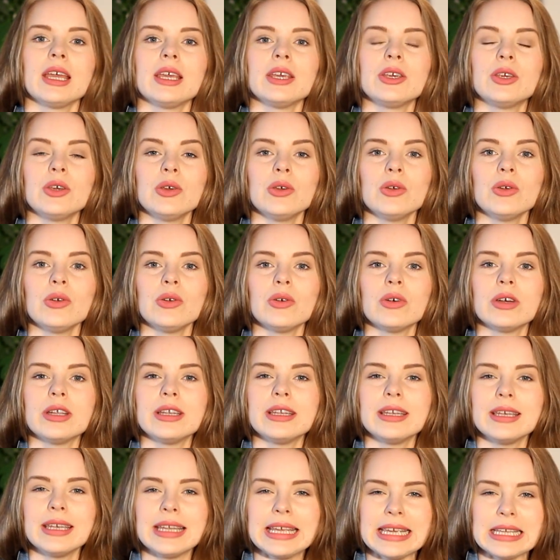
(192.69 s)
you
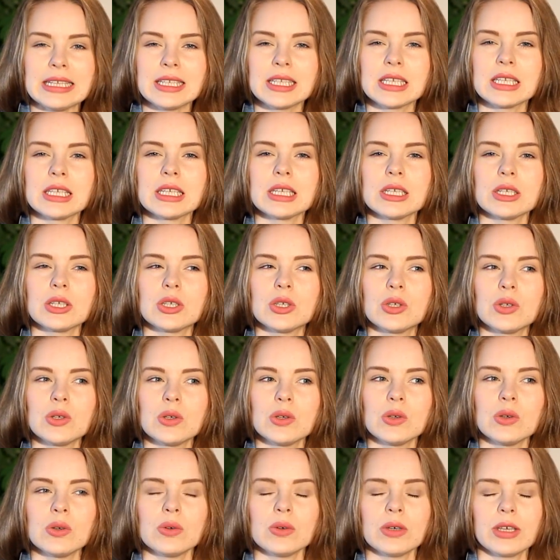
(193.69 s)
need
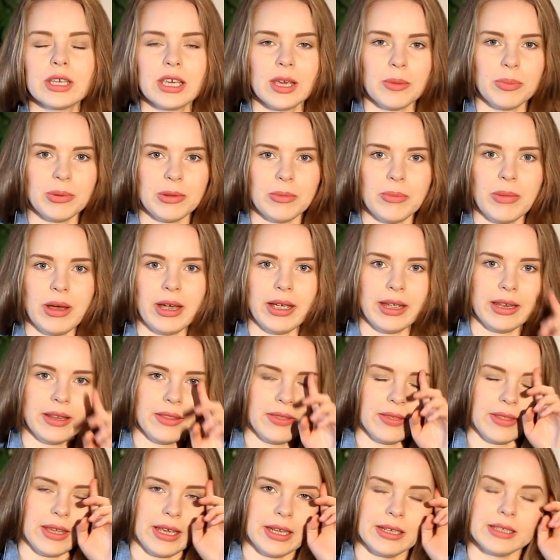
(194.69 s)
to keep in
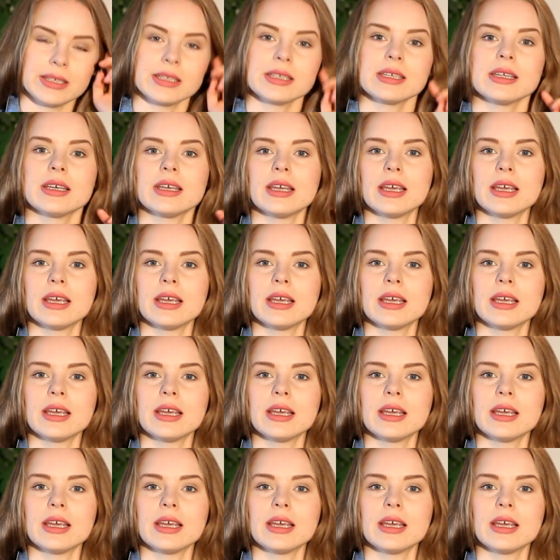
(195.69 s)
mind that